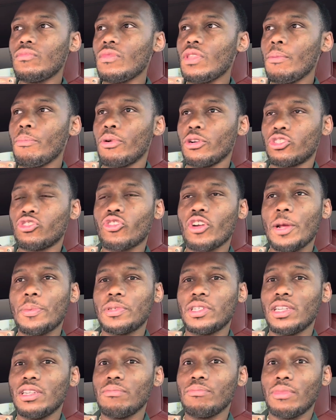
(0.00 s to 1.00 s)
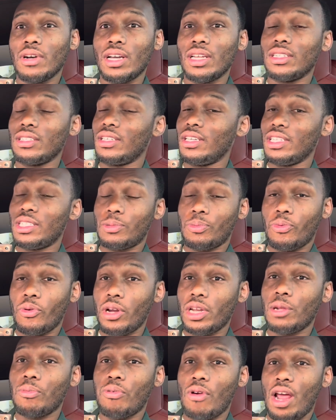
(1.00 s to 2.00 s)
prescription, but it's
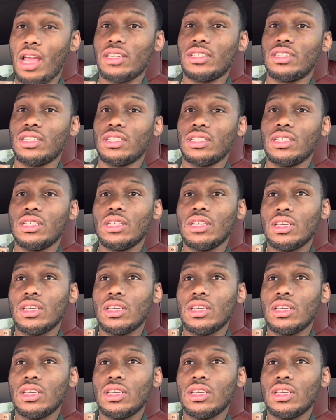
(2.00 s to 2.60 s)
pretty pricey.